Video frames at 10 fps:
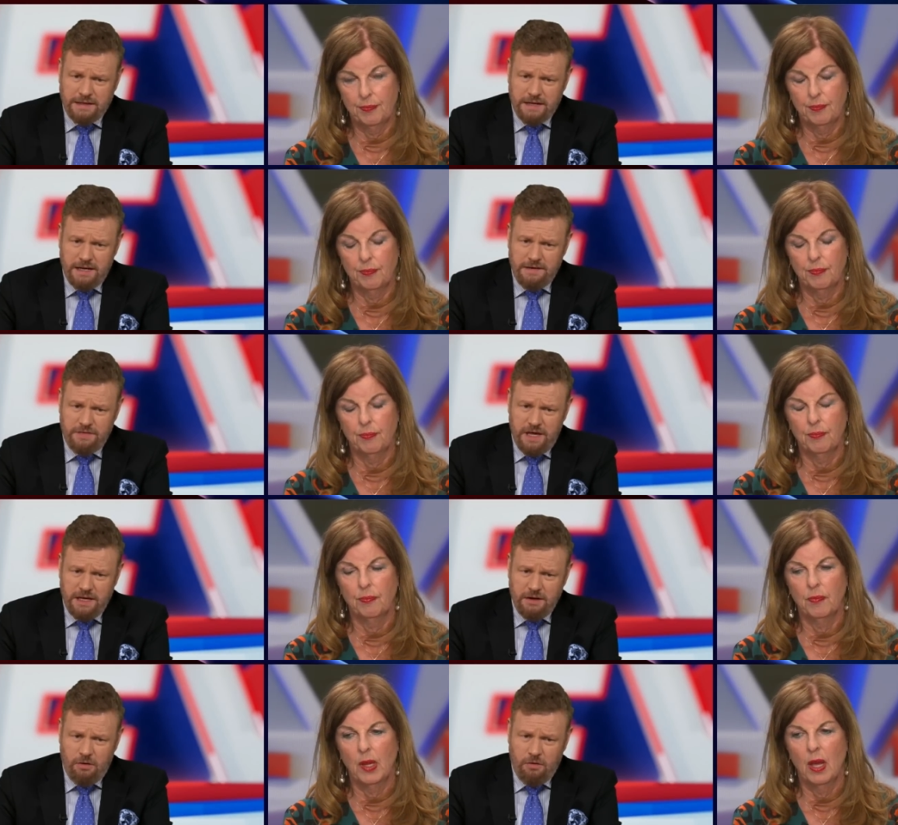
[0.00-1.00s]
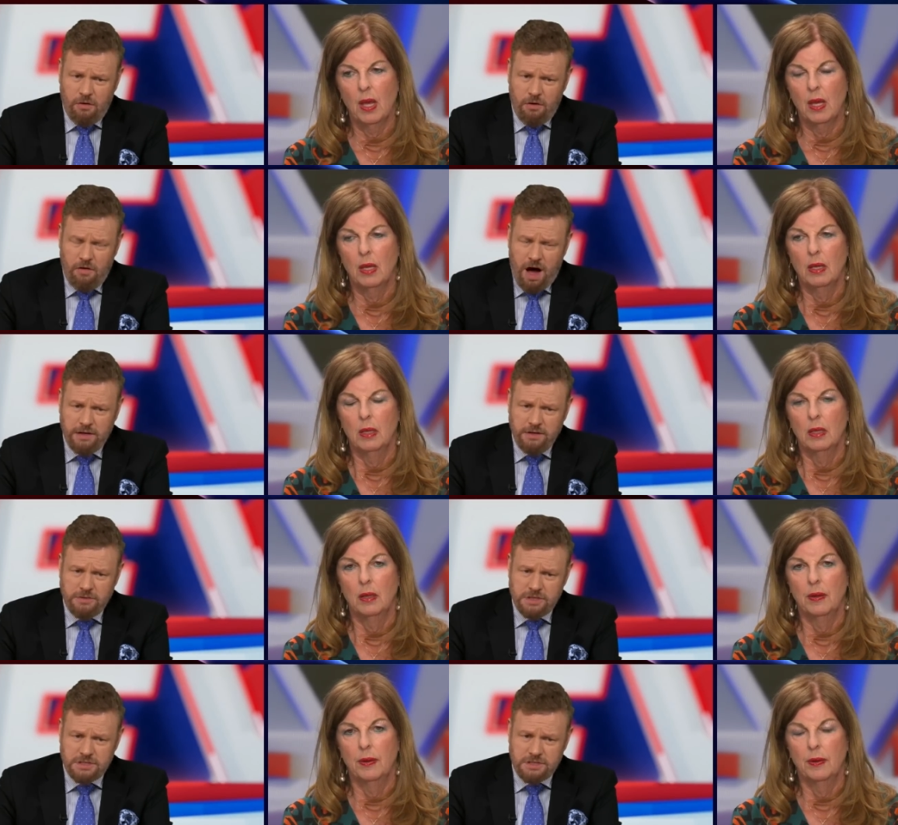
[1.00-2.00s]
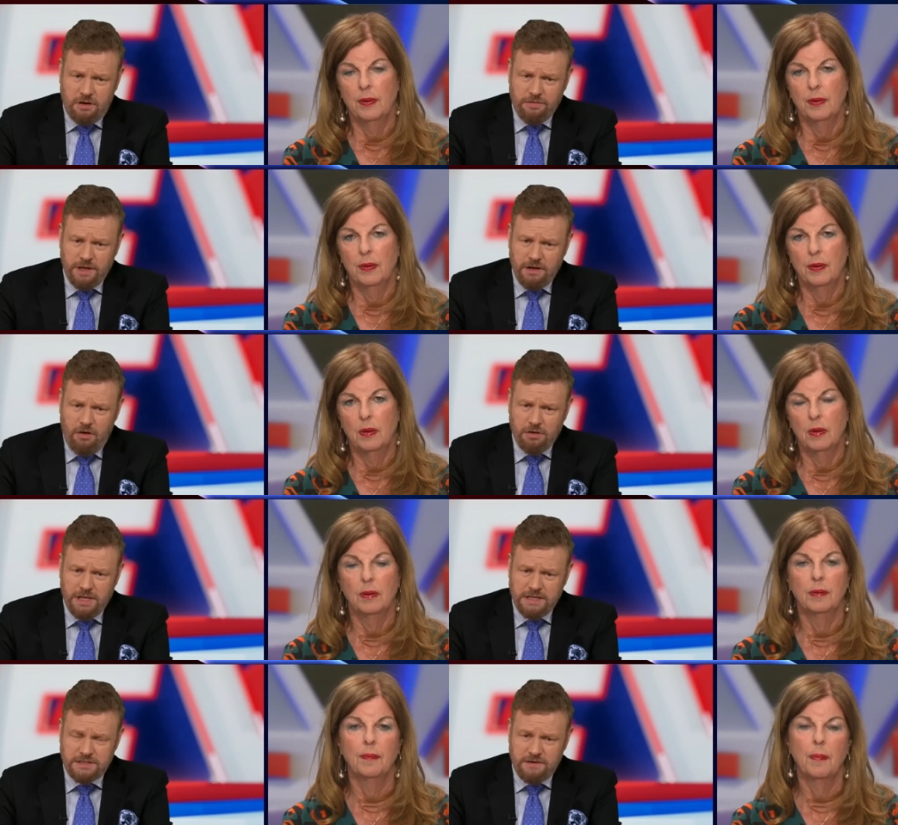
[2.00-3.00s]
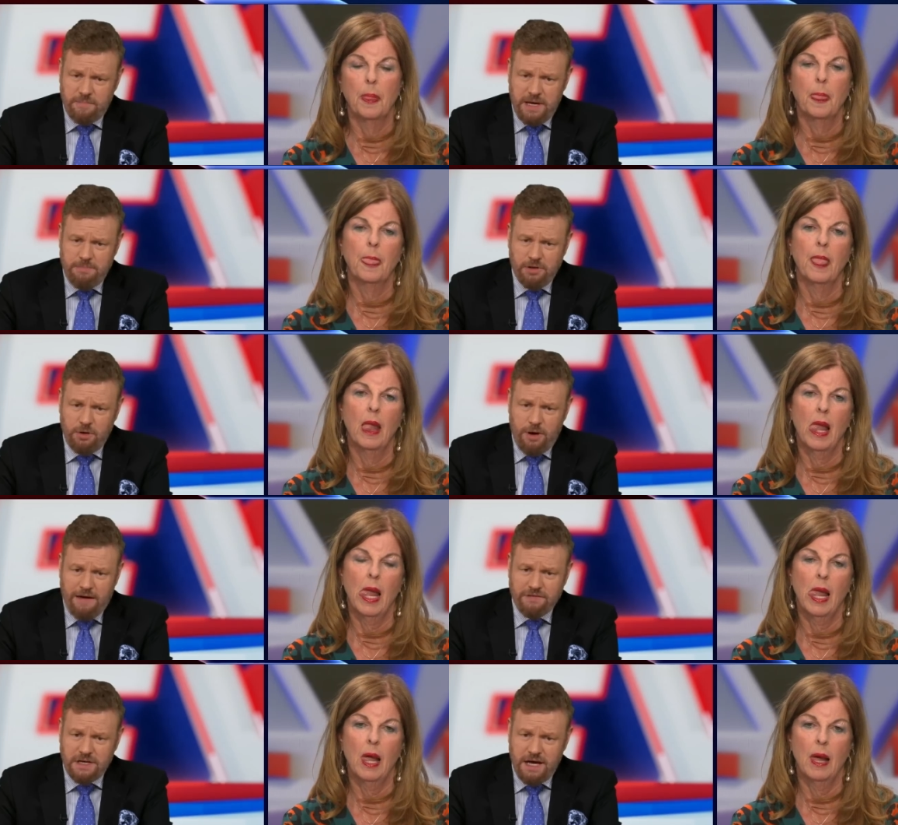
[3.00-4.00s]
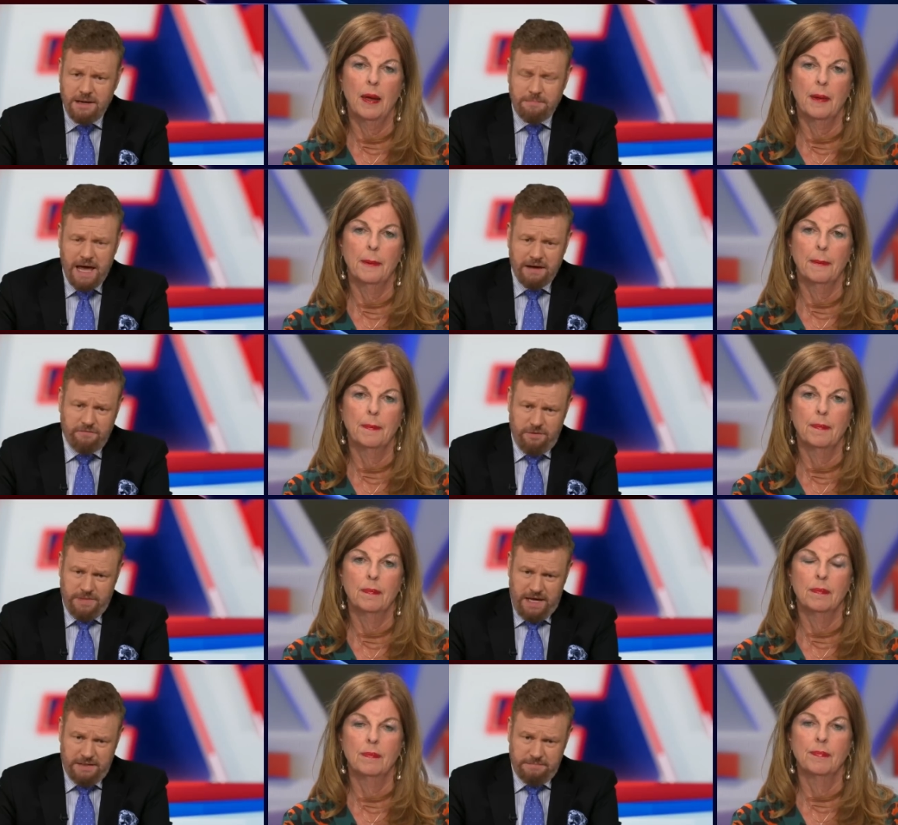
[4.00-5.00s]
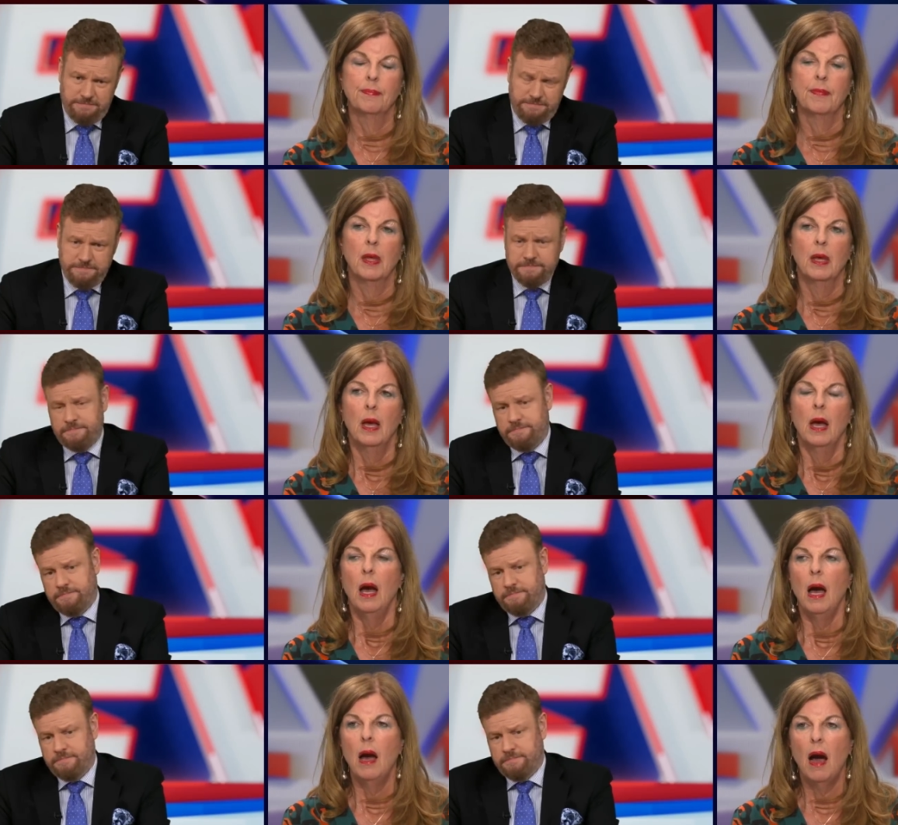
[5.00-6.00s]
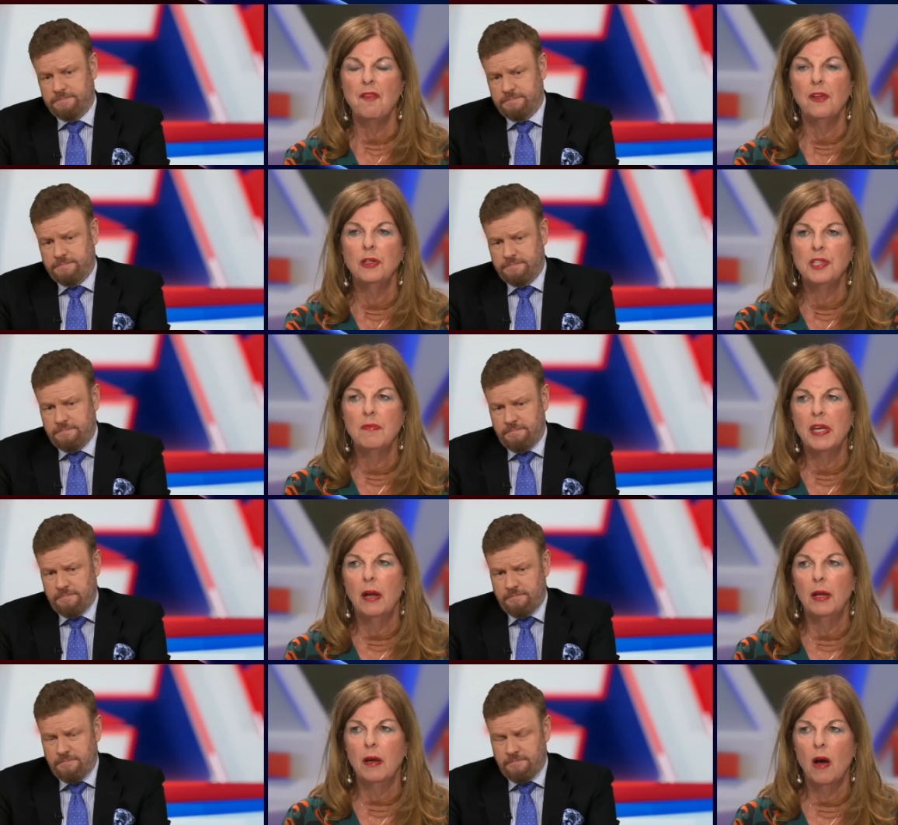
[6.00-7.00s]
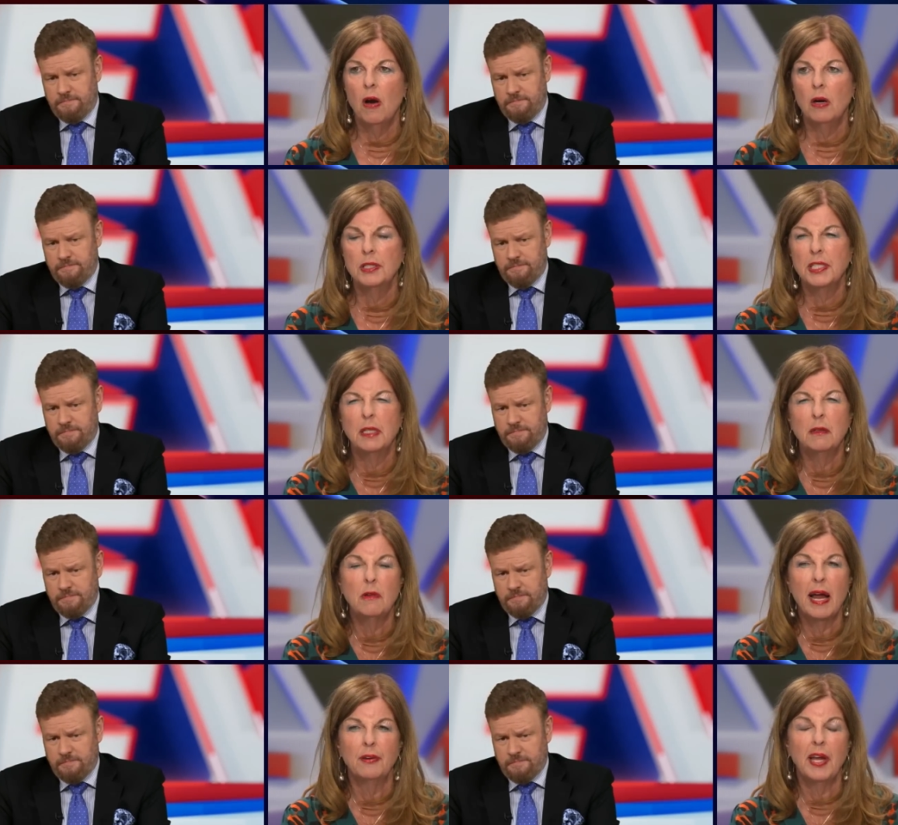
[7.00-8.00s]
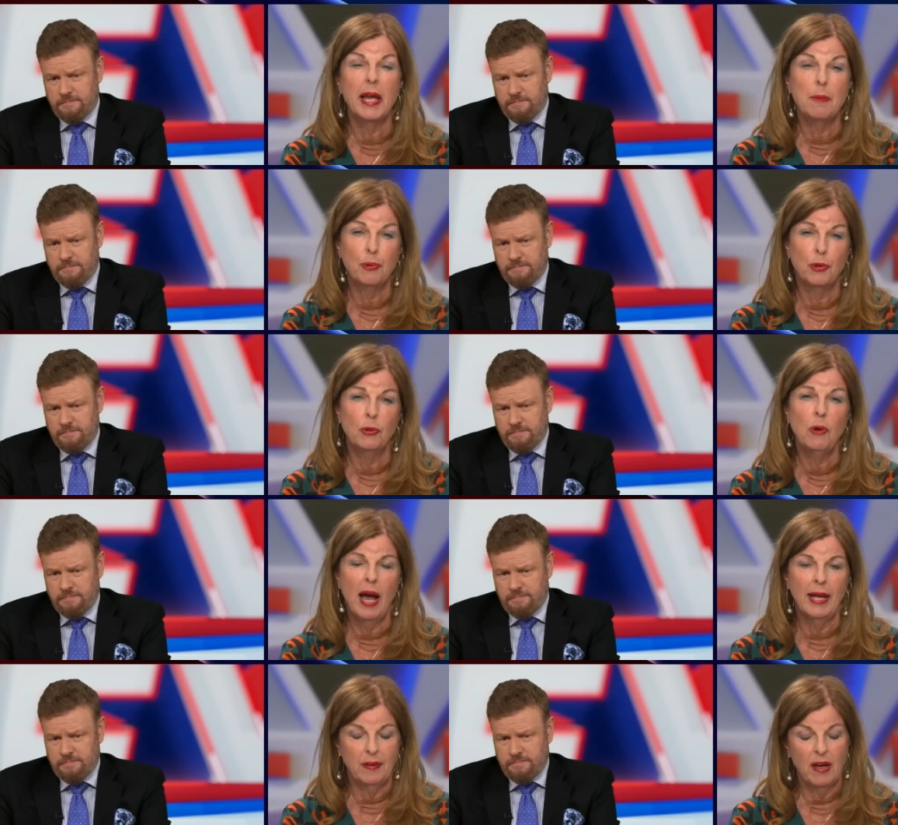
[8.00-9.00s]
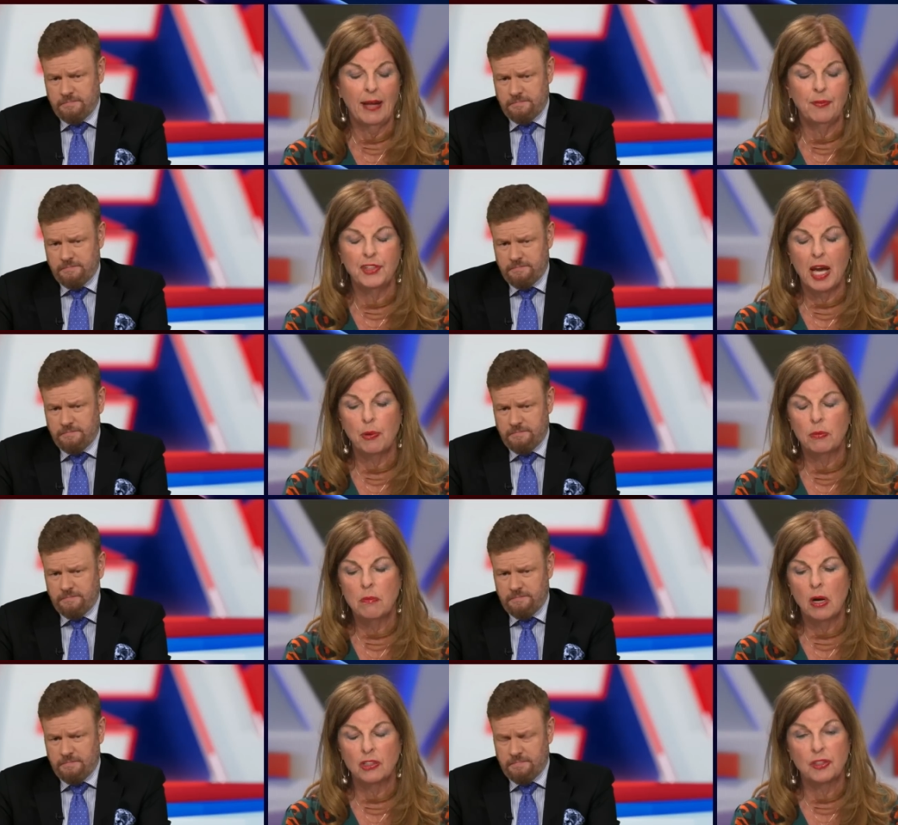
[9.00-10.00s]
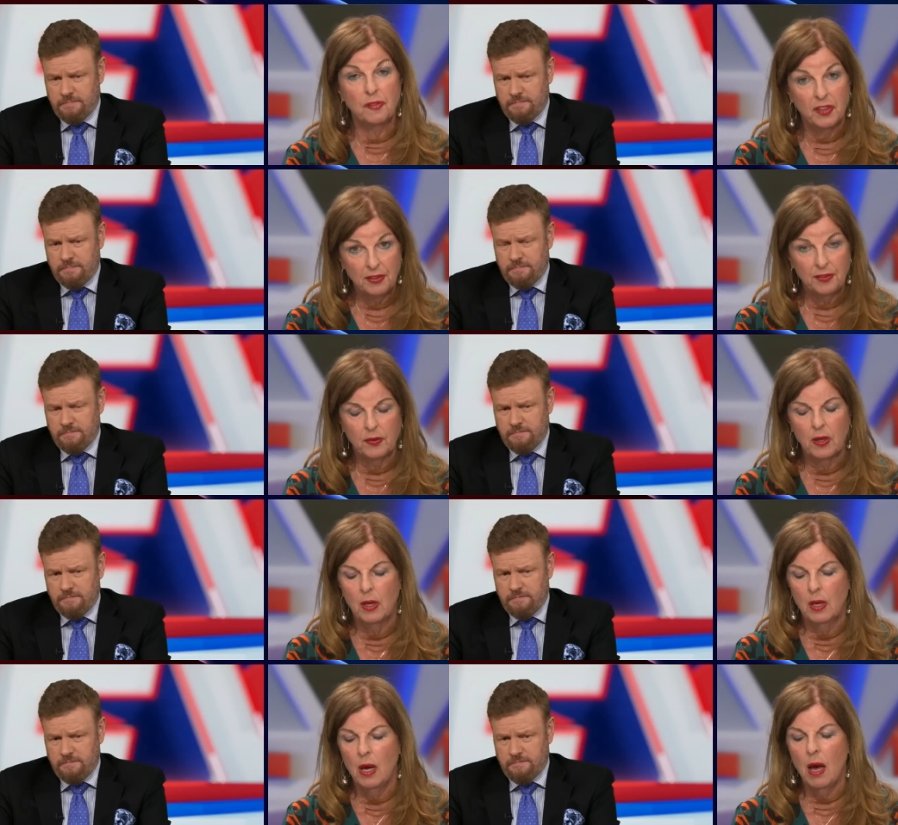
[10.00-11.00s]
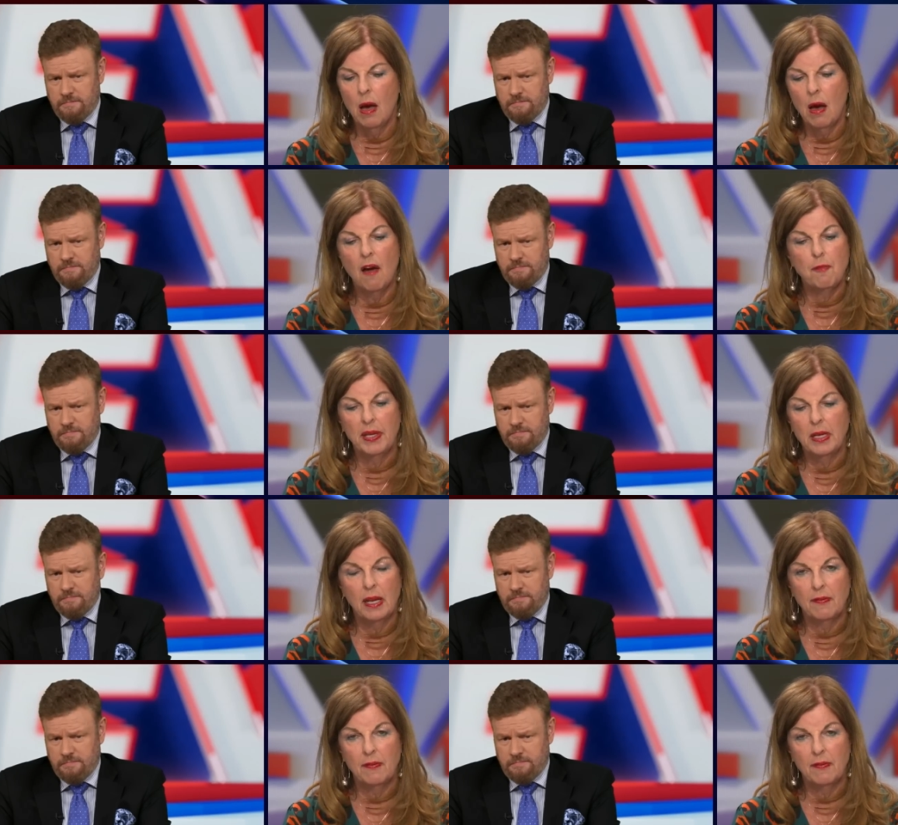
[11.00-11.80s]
Speaker 1: kind of thing? Or, or are you just on the long list of people who haven't heard back from that?
Speaker 2: Uh, I filled in the yellow card in around April. I had I had the jab on March the fifth. Uh, I've been ill